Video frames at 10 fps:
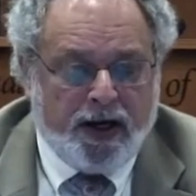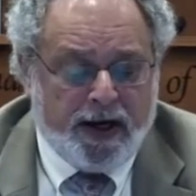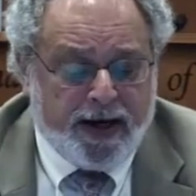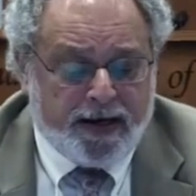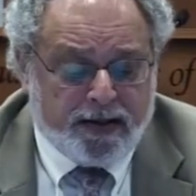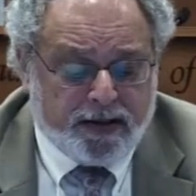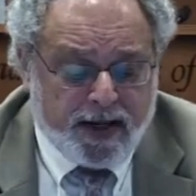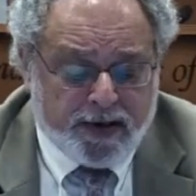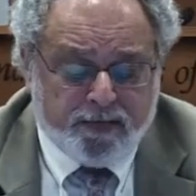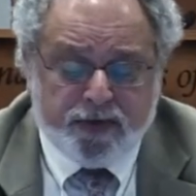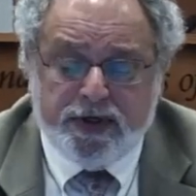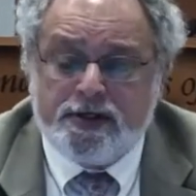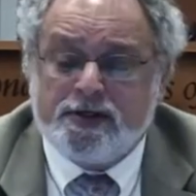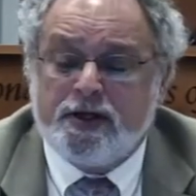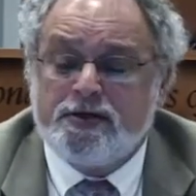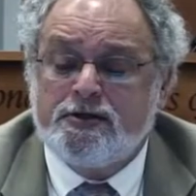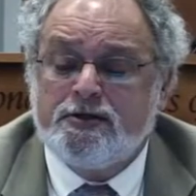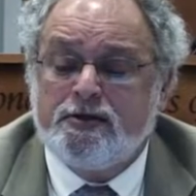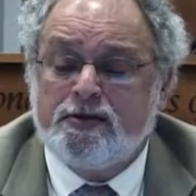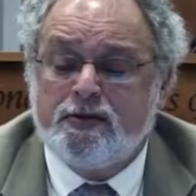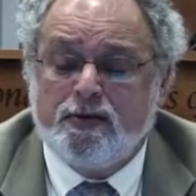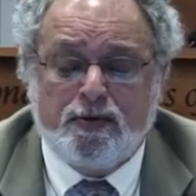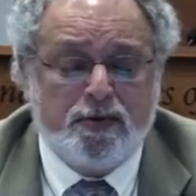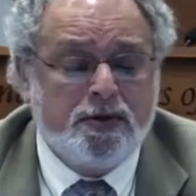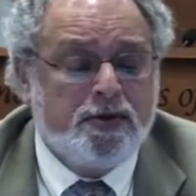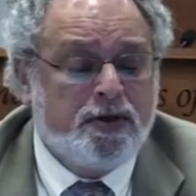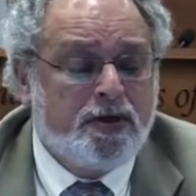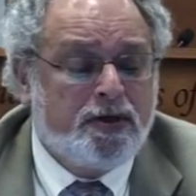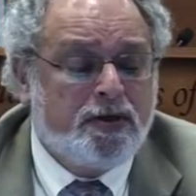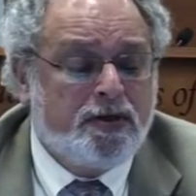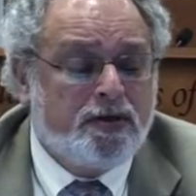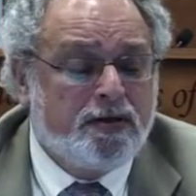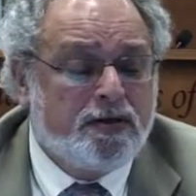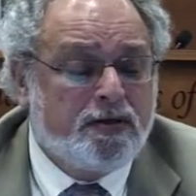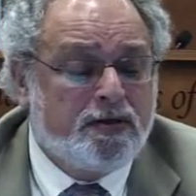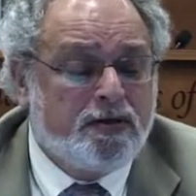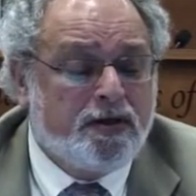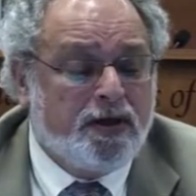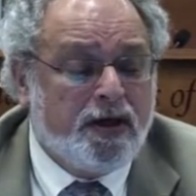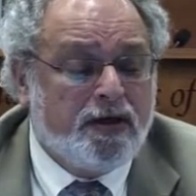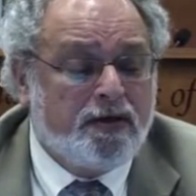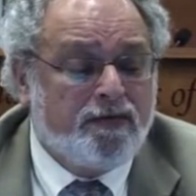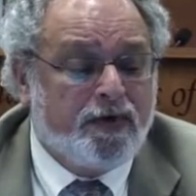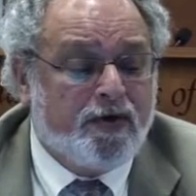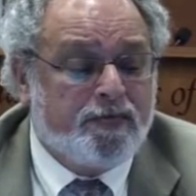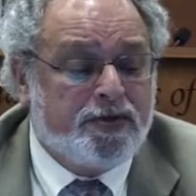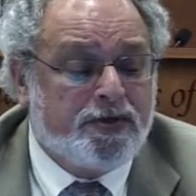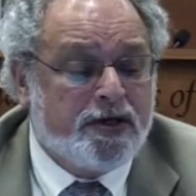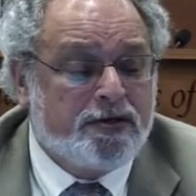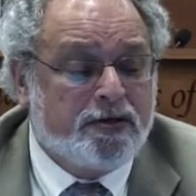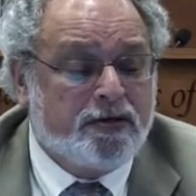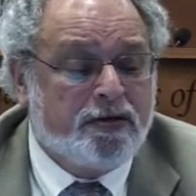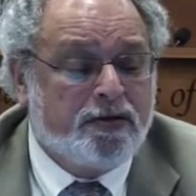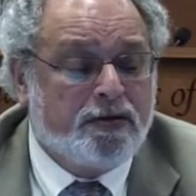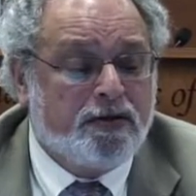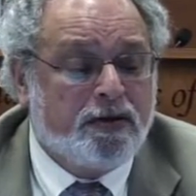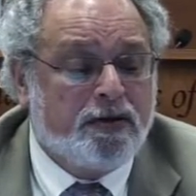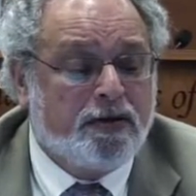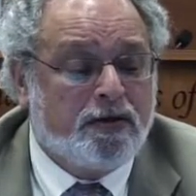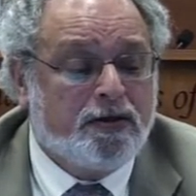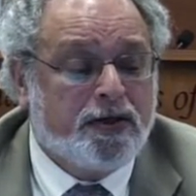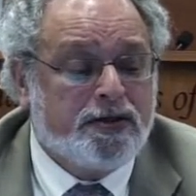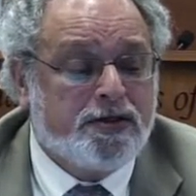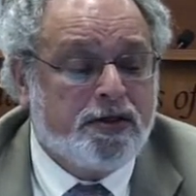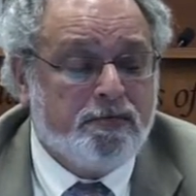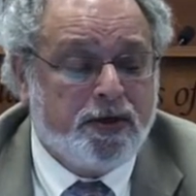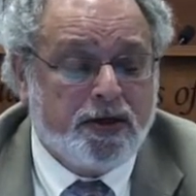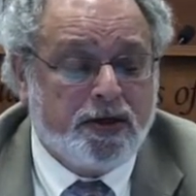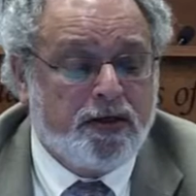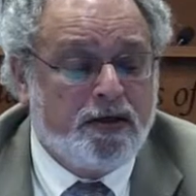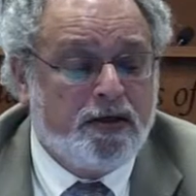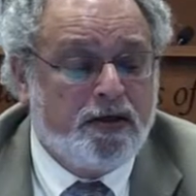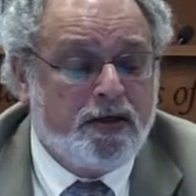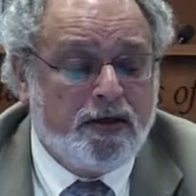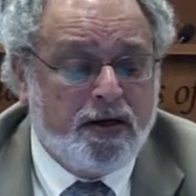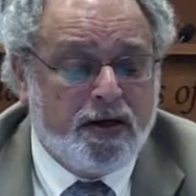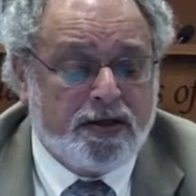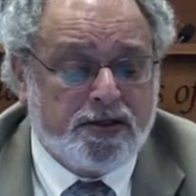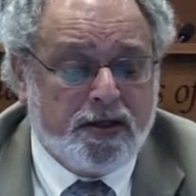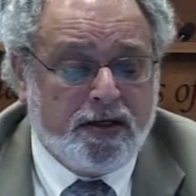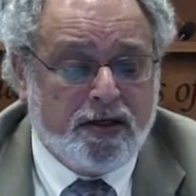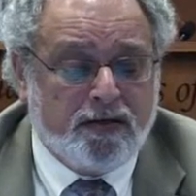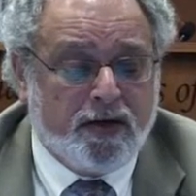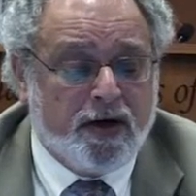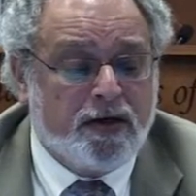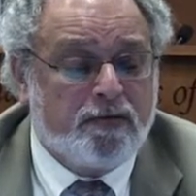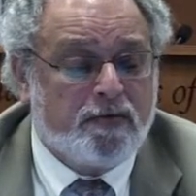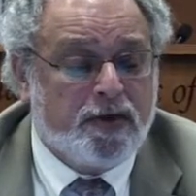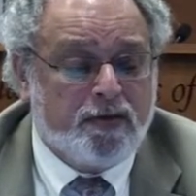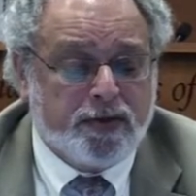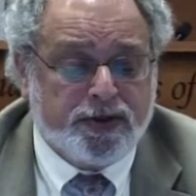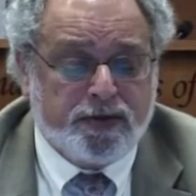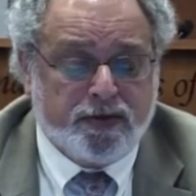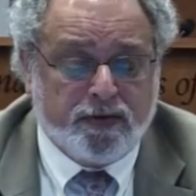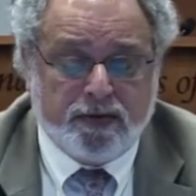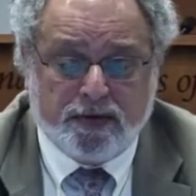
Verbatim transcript: And that brings us to the end of the open session, uh, unless anybody has any other item they wish to